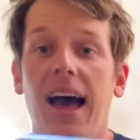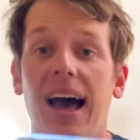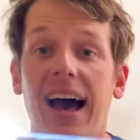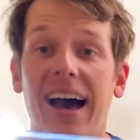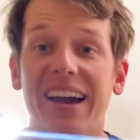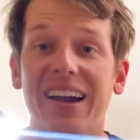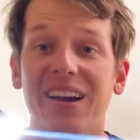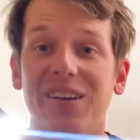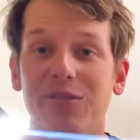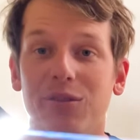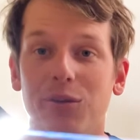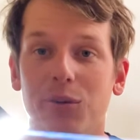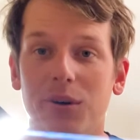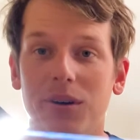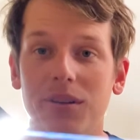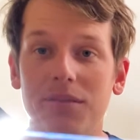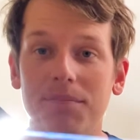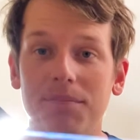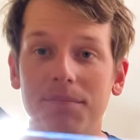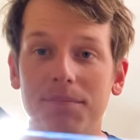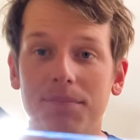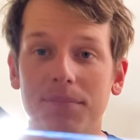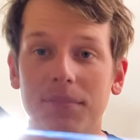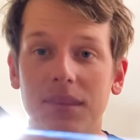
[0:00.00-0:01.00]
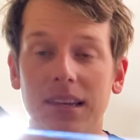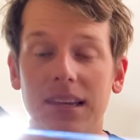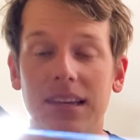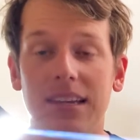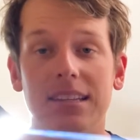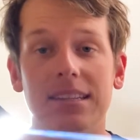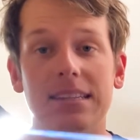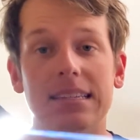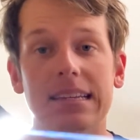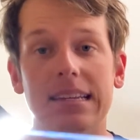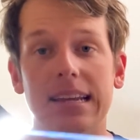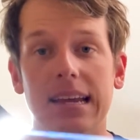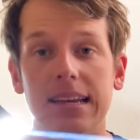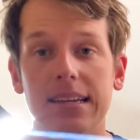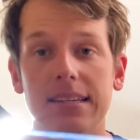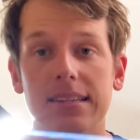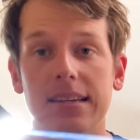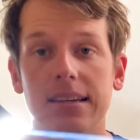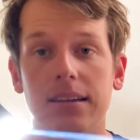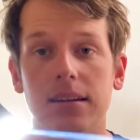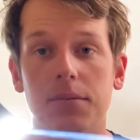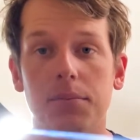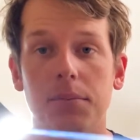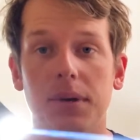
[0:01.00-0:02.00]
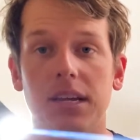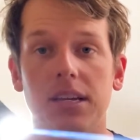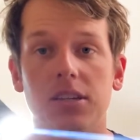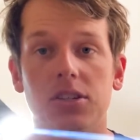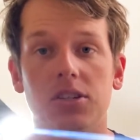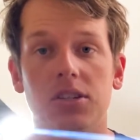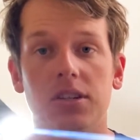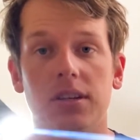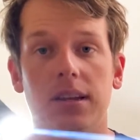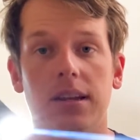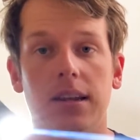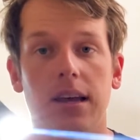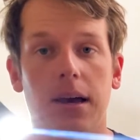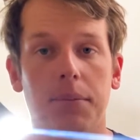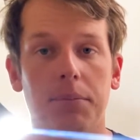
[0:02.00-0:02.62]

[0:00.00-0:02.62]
Hi everyone. In today's animation,